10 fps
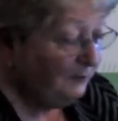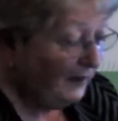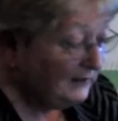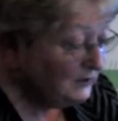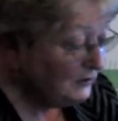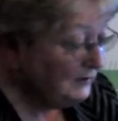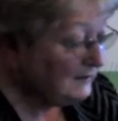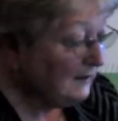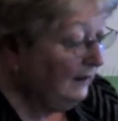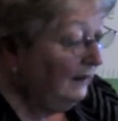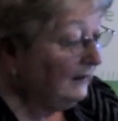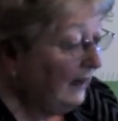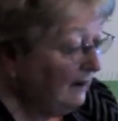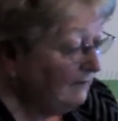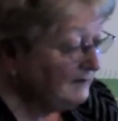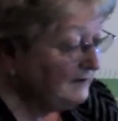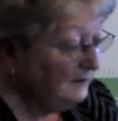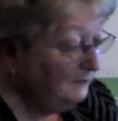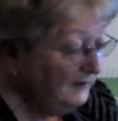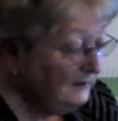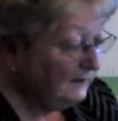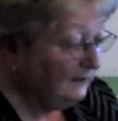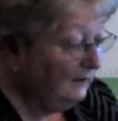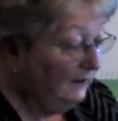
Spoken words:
patients, carers and the media.